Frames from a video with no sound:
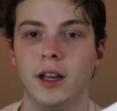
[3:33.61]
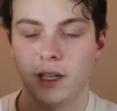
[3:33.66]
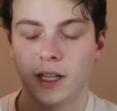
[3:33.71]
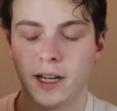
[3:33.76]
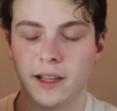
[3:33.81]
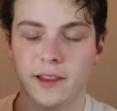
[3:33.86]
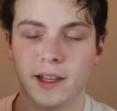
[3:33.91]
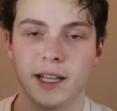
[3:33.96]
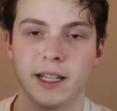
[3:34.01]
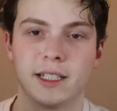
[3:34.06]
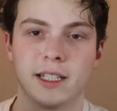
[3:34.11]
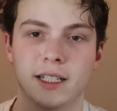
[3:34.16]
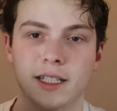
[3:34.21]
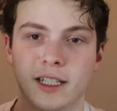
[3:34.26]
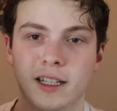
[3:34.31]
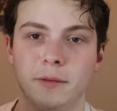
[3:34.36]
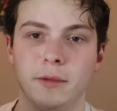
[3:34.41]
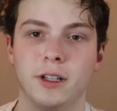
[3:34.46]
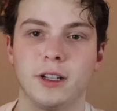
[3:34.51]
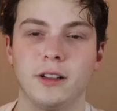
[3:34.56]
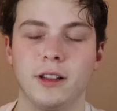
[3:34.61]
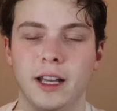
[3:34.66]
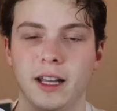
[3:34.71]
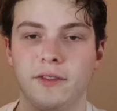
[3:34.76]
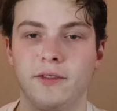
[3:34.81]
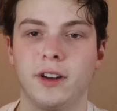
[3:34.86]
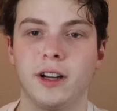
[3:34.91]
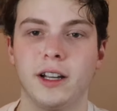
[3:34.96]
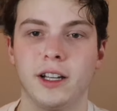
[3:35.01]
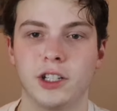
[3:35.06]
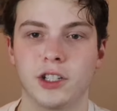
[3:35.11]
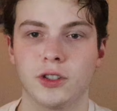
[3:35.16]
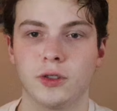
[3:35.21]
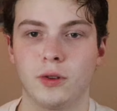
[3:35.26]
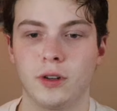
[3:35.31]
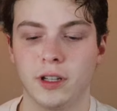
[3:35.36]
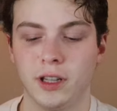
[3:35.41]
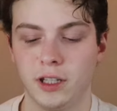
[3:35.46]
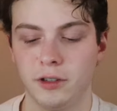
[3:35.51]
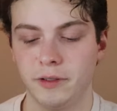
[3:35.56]
and I think it's a similar, like, very
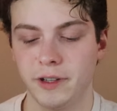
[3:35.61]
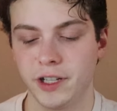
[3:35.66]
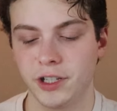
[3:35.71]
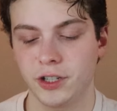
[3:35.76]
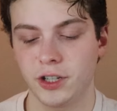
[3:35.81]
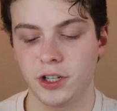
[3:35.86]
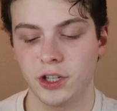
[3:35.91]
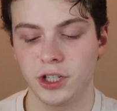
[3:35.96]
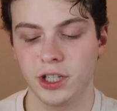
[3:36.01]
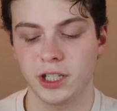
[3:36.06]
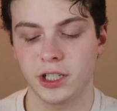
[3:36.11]
historically researched.